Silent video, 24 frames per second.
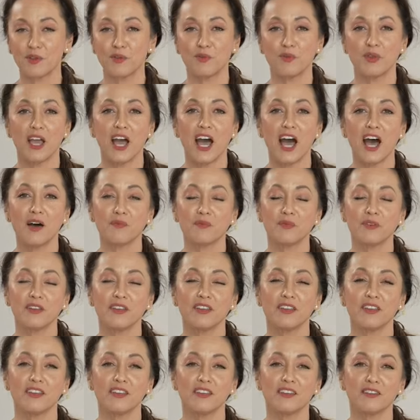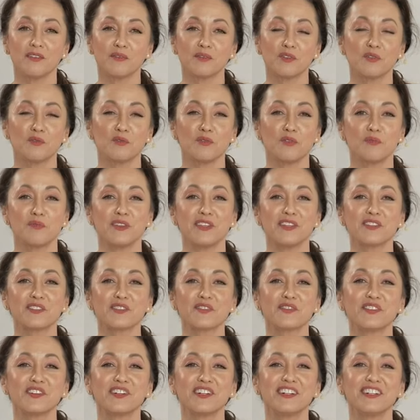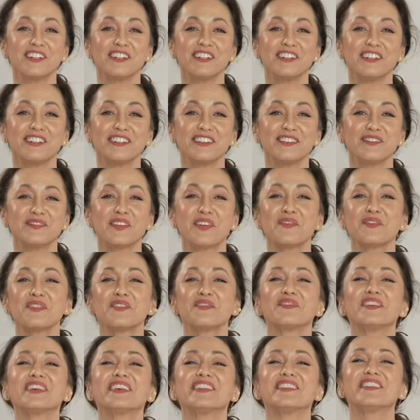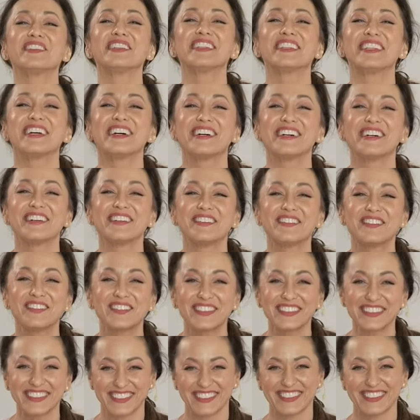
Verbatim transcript: May you be happy, may you be peaceful, may you be filled with love.